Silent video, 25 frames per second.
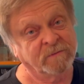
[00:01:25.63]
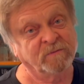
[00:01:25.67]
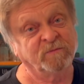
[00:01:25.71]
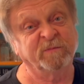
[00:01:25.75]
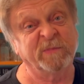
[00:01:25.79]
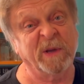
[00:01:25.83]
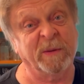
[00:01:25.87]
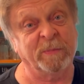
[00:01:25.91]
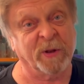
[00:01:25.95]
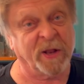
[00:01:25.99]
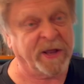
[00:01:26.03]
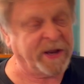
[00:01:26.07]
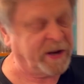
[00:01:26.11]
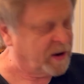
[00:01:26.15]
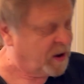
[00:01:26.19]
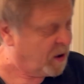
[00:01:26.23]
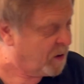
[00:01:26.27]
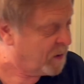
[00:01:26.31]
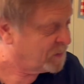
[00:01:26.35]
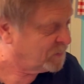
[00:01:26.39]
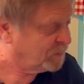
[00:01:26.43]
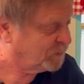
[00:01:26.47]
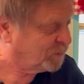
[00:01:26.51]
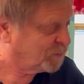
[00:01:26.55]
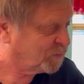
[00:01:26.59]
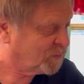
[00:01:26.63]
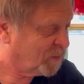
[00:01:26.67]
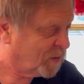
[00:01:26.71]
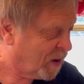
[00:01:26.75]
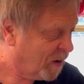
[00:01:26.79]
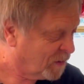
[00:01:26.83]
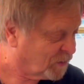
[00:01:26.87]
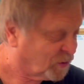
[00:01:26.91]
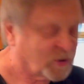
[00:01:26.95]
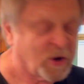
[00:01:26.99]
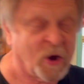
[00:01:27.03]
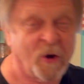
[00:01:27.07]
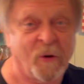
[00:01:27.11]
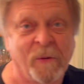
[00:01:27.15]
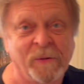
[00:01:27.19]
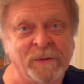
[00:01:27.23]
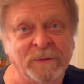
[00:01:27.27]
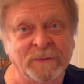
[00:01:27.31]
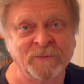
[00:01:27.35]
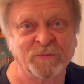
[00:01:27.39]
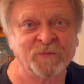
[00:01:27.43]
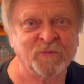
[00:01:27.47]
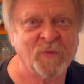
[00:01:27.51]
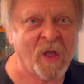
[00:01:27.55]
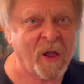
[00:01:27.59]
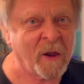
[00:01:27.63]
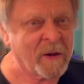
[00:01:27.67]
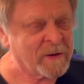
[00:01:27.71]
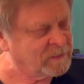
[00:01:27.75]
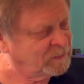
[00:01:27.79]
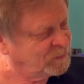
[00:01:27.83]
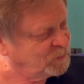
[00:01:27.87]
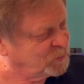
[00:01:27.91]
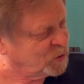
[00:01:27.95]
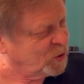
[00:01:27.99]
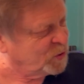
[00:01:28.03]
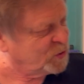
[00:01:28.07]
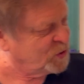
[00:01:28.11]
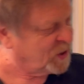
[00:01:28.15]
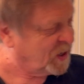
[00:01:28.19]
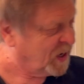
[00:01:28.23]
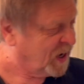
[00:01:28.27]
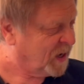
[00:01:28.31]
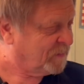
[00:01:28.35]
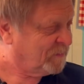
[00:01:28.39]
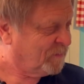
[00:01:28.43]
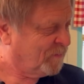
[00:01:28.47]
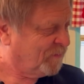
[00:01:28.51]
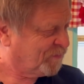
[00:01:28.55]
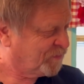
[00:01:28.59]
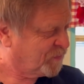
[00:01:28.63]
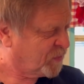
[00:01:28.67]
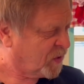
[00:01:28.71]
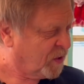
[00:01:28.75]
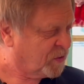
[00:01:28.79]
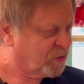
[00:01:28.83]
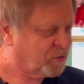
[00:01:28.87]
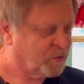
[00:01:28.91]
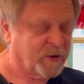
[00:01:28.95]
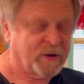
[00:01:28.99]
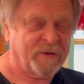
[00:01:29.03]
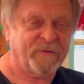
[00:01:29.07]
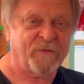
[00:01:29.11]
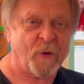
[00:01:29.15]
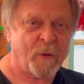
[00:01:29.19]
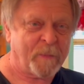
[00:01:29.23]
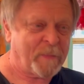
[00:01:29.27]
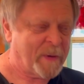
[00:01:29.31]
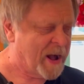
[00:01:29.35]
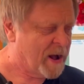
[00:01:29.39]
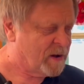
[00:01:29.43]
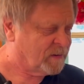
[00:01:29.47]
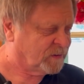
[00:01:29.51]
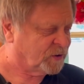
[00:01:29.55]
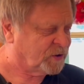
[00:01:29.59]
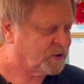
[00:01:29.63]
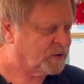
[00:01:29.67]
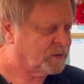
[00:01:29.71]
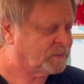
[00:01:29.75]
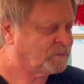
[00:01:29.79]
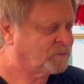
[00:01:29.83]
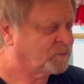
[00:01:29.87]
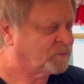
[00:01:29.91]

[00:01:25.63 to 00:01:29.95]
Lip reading: people eat it. So usually get 3 to 4 pounds.